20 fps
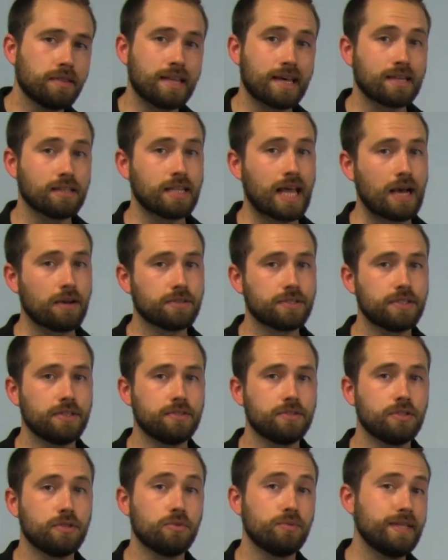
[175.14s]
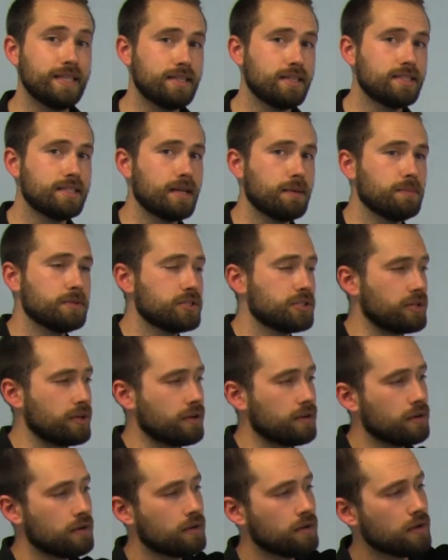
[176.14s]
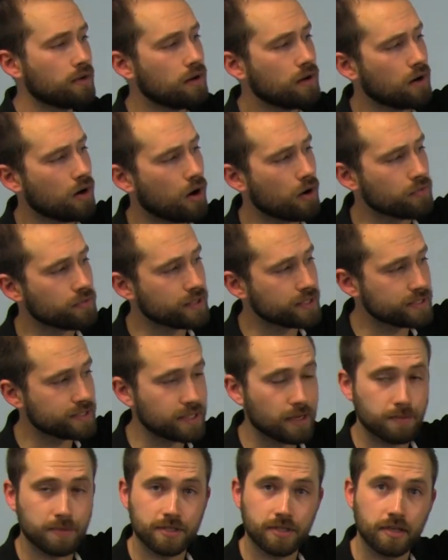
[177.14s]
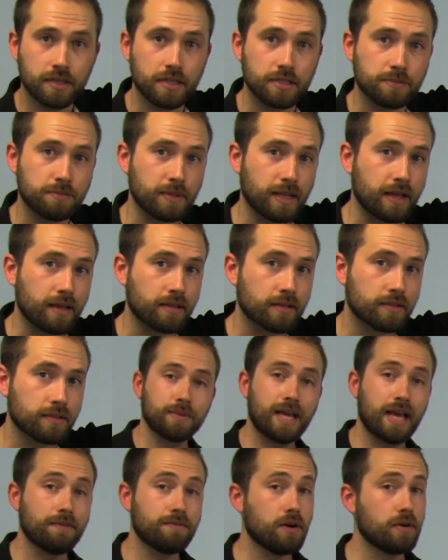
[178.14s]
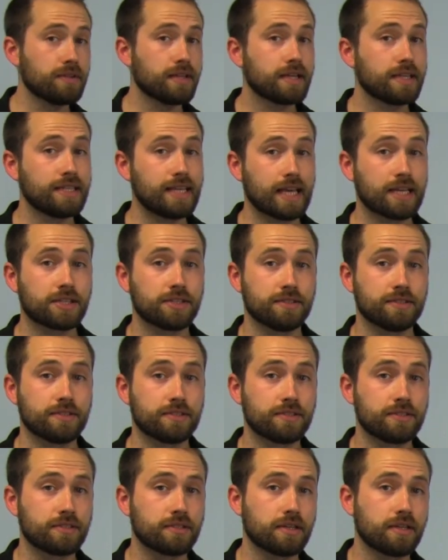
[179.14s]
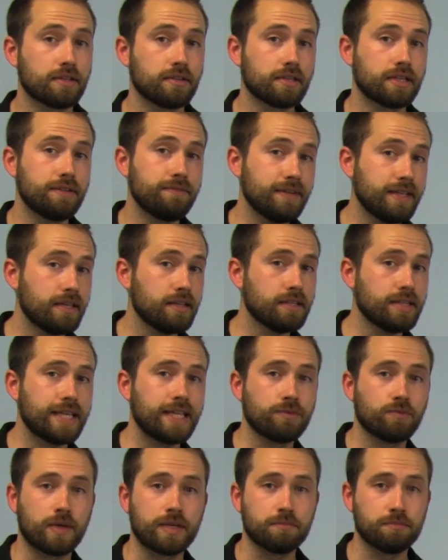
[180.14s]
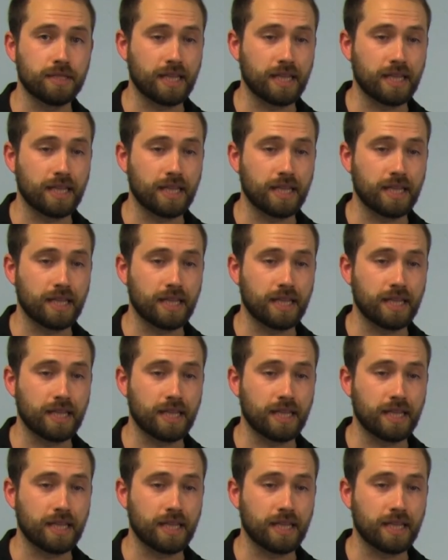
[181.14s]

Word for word: that allows you to read the temperature on this temperature display. We have all the connections conveniently in one